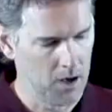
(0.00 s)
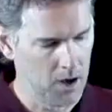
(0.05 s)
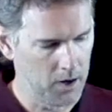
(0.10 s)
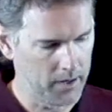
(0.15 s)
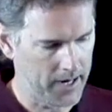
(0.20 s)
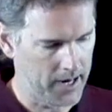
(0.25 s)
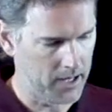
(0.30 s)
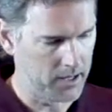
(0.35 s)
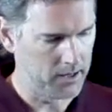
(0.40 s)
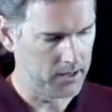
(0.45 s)

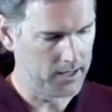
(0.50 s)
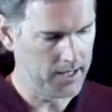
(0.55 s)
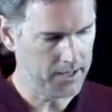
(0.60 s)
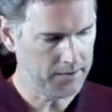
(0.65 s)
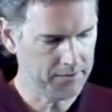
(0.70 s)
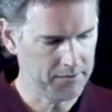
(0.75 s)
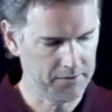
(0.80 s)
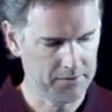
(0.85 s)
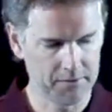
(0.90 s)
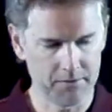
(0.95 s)
Okay,
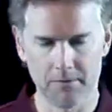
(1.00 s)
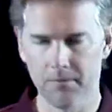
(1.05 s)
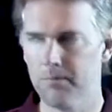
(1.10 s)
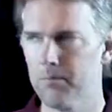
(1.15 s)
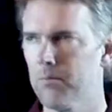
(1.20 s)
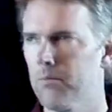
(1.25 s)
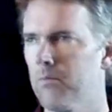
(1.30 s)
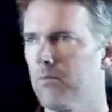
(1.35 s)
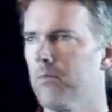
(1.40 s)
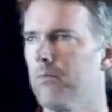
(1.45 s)
let's
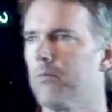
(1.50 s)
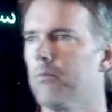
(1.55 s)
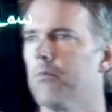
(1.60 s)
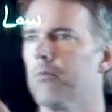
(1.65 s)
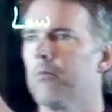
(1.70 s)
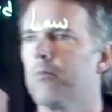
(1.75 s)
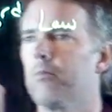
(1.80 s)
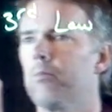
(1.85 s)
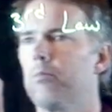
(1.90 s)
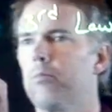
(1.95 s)

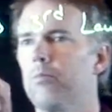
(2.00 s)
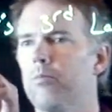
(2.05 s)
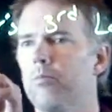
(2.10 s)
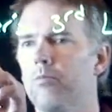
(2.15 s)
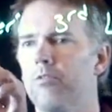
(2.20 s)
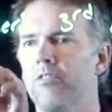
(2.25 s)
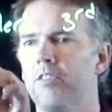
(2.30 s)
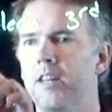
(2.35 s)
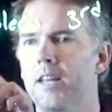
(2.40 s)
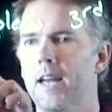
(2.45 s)

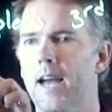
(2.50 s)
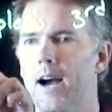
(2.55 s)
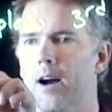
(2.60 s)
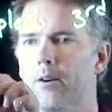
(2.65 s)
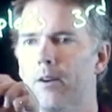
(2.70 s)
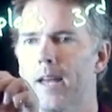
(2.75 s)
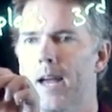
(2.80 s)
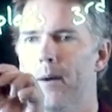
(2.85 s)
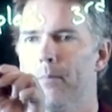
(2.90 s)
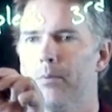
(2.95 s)
see
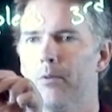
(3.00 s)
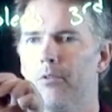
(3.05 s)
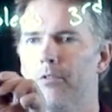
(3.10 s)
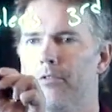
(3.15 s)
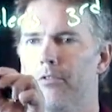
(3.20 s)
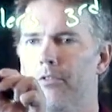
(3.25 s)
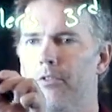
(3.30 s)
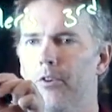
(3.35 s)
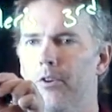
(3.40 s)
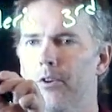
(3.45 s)
how
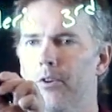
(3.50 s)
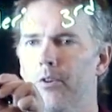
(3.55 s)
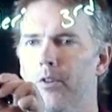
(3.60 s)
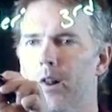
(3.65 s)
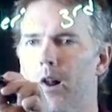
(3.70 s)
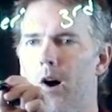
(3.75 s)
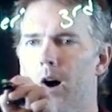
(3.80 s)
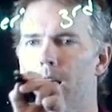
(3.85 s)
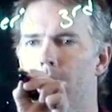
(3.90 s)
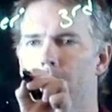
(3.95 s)
Kepler's third
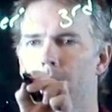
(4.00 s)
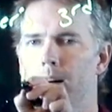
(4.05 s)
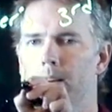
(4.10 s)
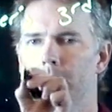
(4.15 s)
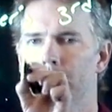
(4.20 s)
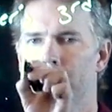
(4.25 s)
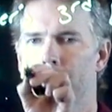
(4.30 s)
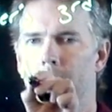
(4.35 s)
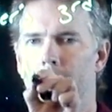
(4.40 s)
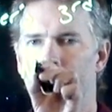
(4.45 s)

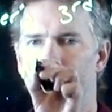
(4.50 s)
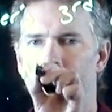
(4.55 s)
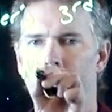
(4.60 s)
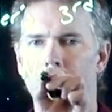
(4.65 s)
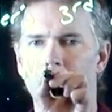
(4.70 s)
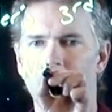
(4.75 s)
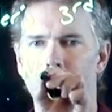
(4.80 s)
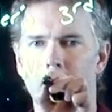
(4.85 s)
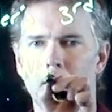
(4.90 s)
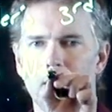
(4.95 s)
law
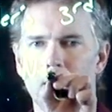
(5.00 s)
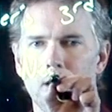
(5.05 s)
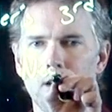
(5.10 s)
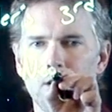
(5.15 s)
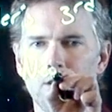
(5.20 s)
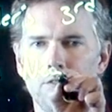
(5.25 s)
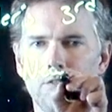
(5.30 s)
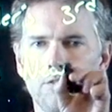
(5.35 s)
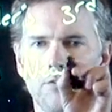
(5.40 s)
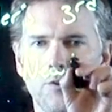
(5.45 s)

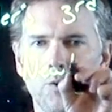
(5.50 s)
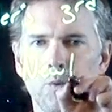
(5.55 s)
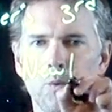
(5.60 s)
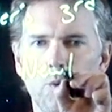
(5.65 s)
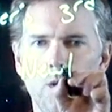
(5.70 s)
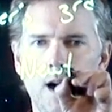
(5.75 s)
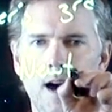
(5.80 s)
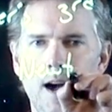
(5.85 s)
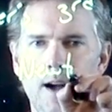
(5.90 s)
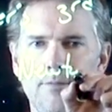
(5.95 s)
is
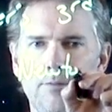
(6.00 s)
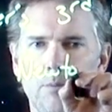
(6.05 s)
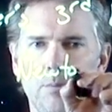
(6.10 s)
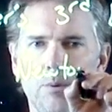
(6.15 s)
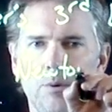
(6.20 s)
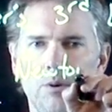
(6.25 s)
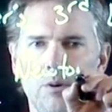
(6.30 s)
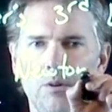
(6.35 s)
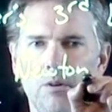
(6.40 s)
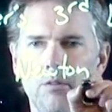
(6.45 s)

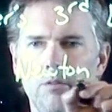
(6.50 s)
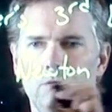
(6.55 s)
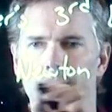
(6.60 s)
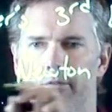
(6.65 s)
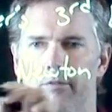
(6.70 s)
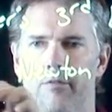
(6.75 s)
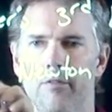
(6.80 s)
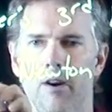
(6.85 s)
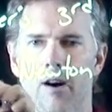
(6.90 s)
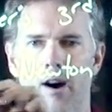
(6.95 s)
derivable
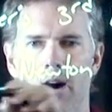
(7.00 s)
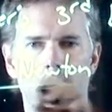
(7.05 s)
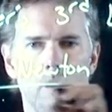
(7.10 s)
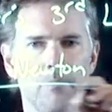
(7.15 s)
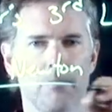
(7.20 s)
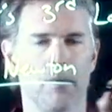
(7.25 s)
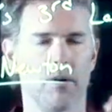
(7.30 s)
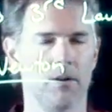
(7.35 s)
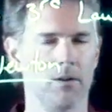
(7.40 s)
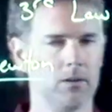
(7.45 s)

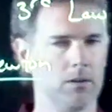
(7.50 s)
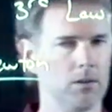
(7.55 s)
from